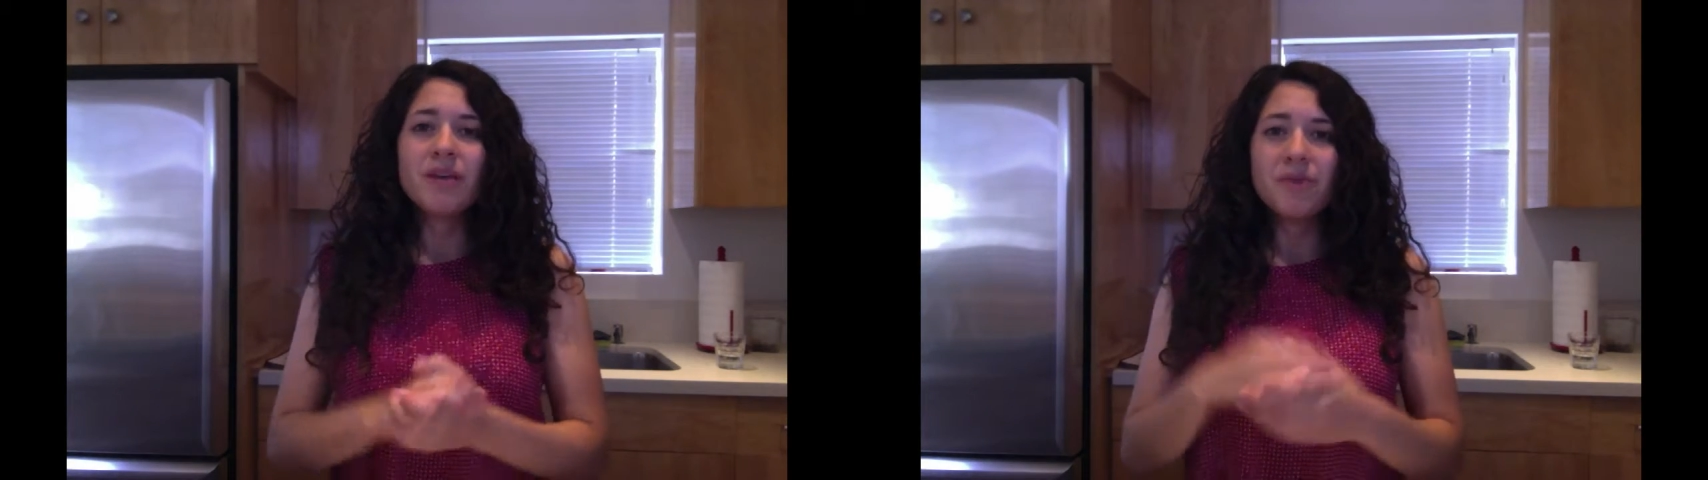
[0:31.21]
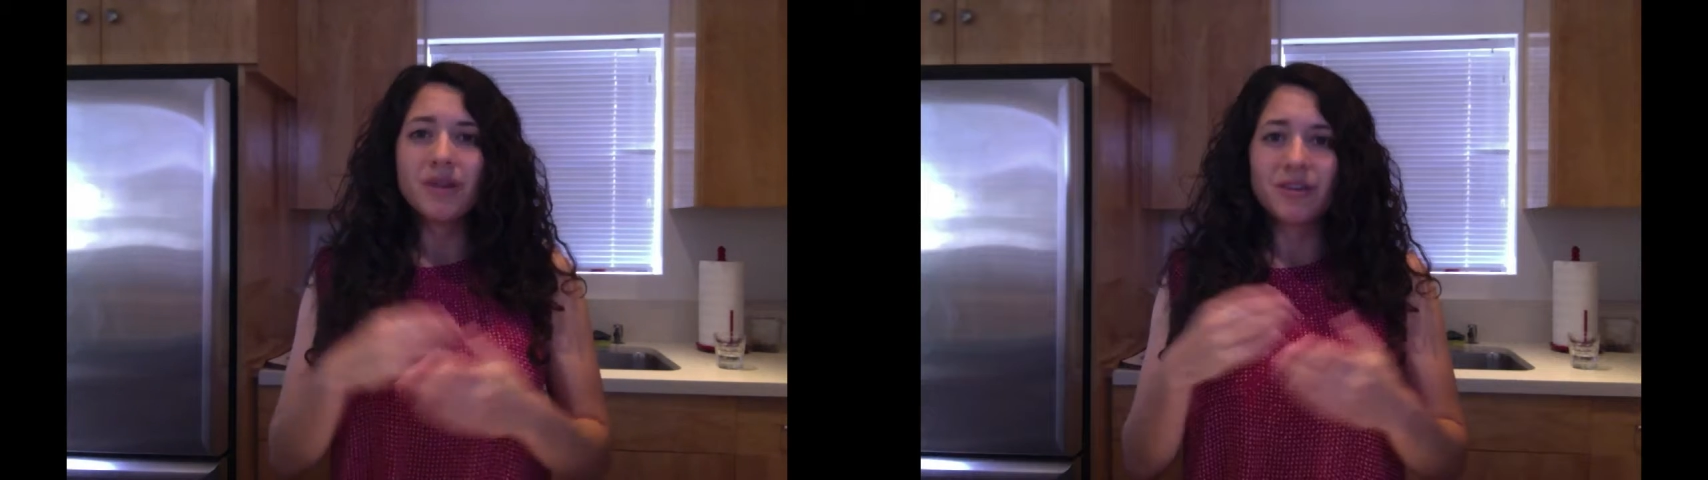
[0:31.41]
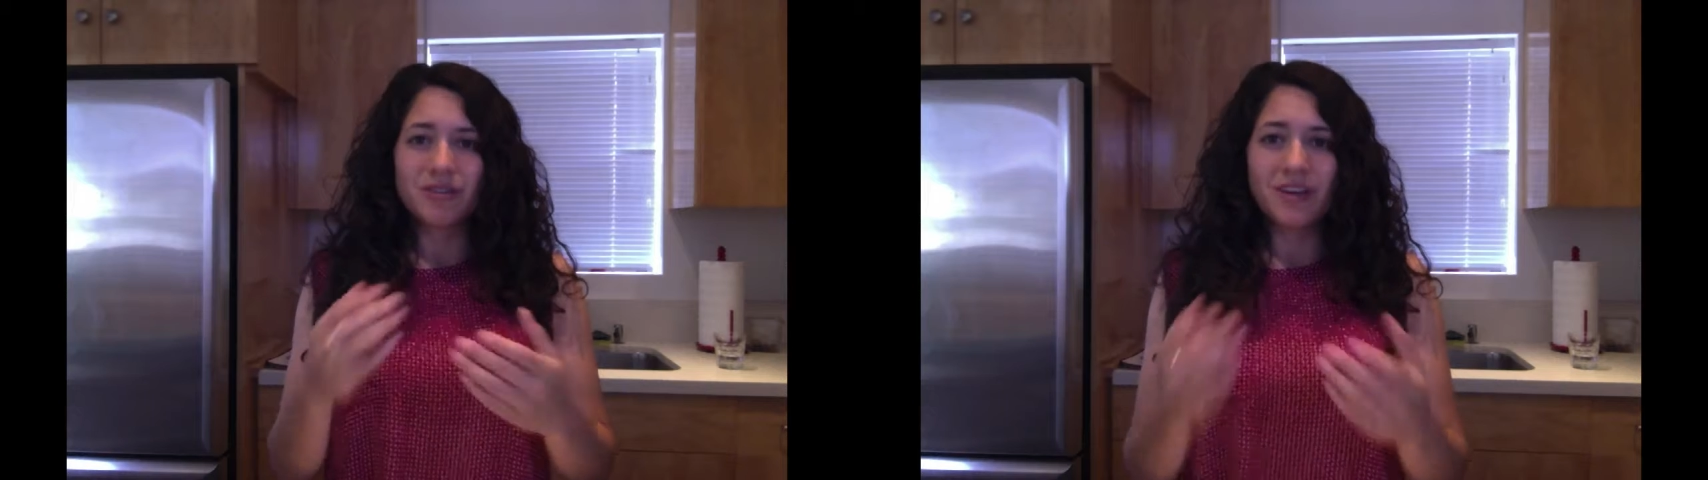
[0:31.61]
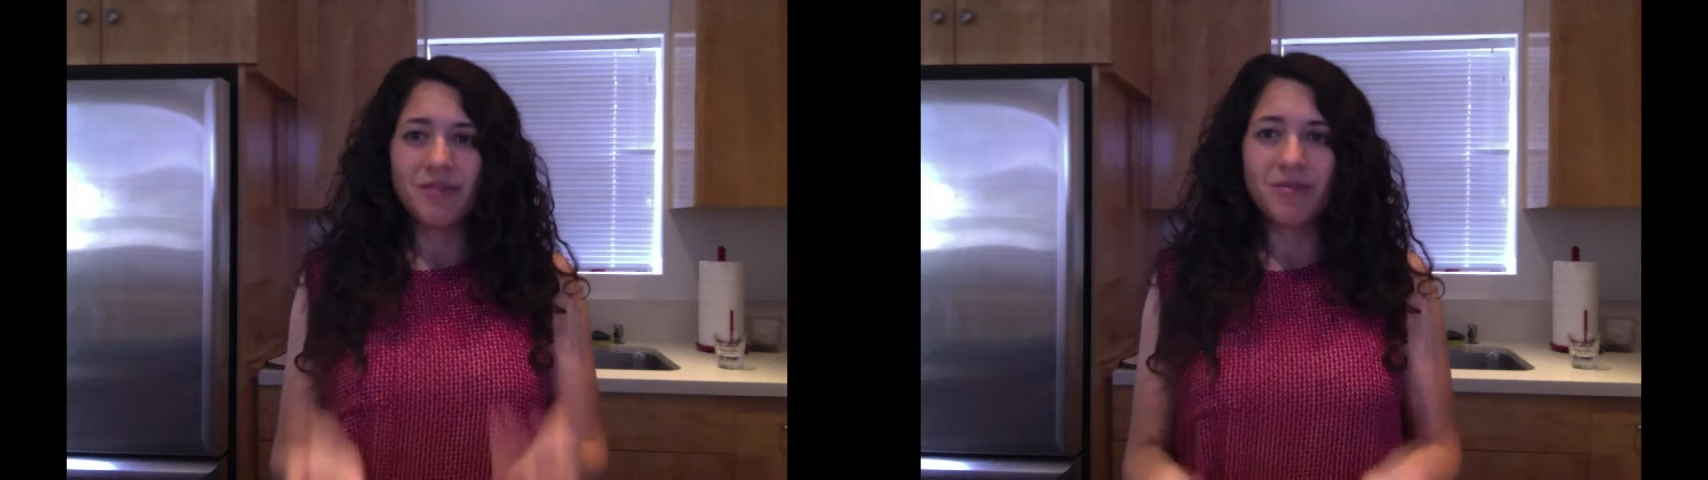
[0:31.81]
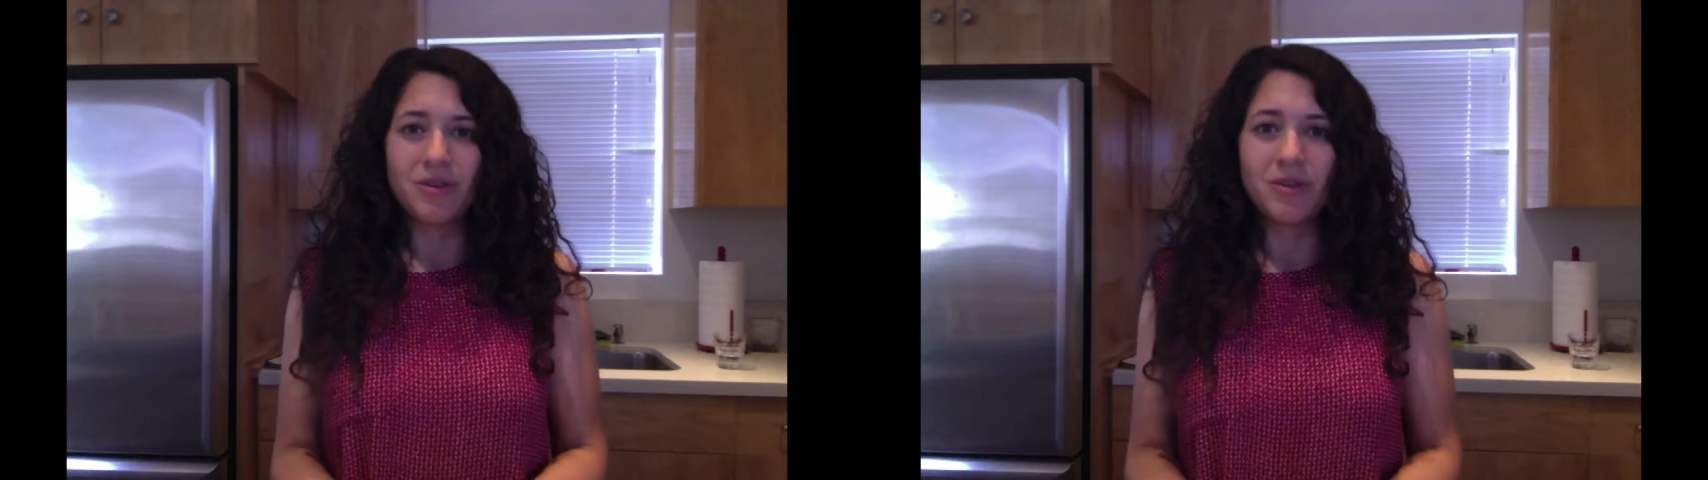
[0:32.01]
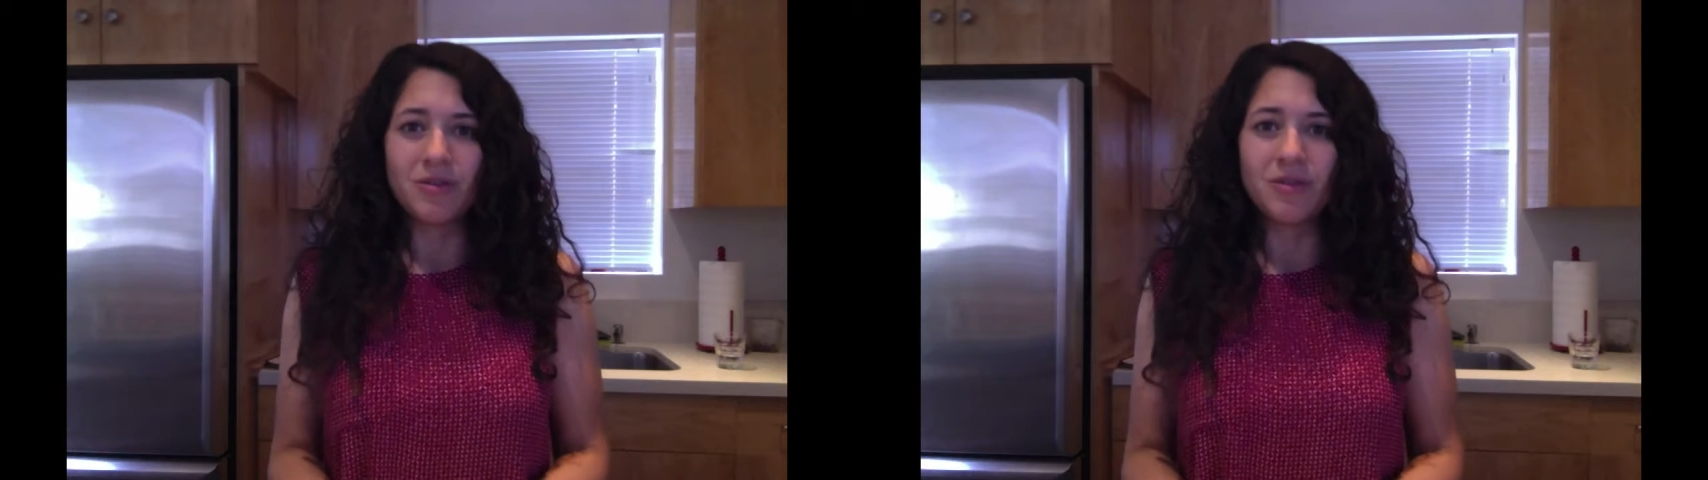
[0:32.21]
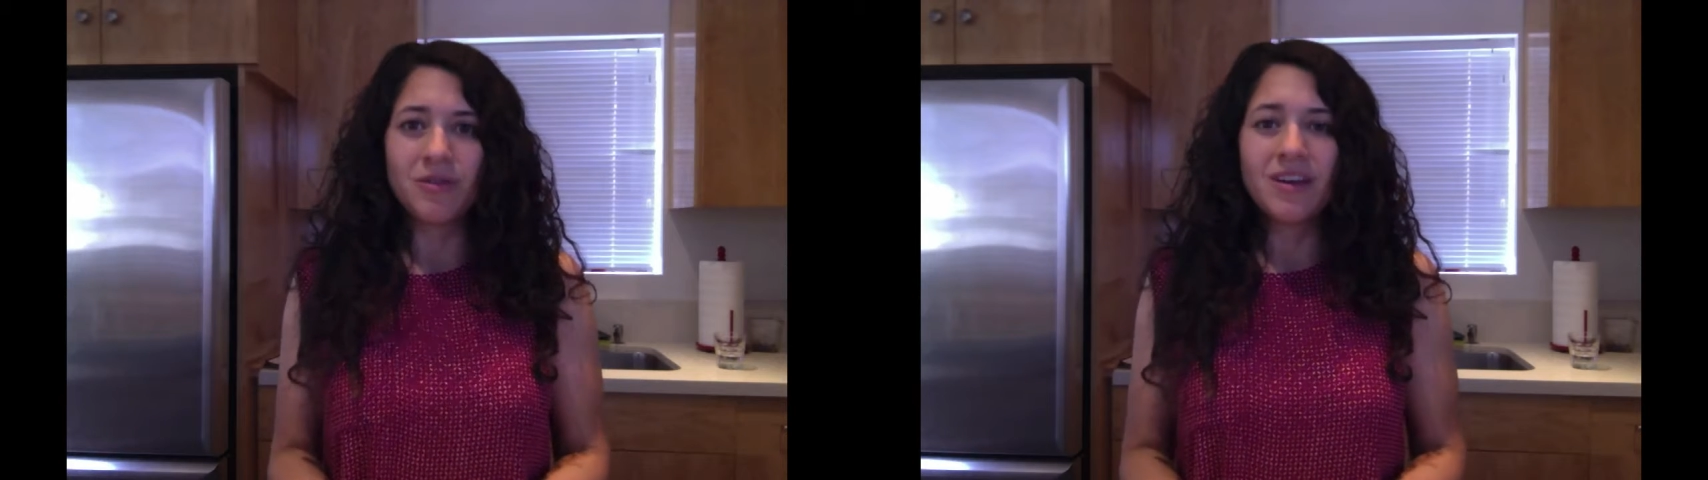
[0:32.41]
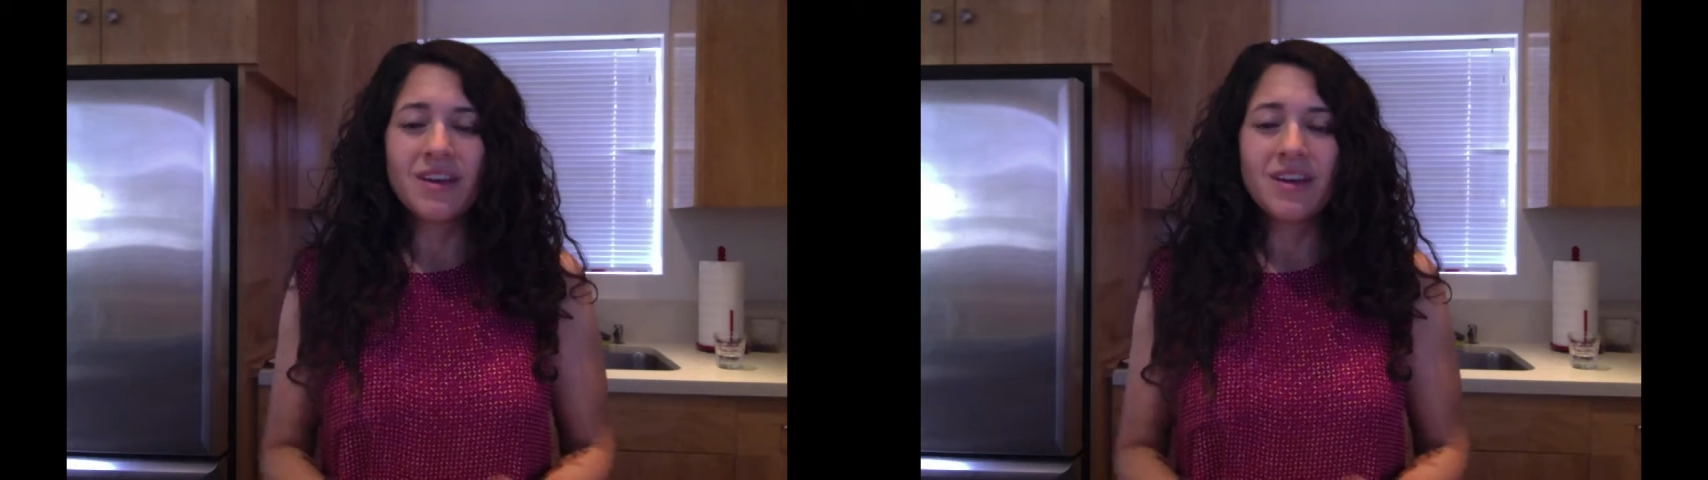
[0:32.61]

want to create for you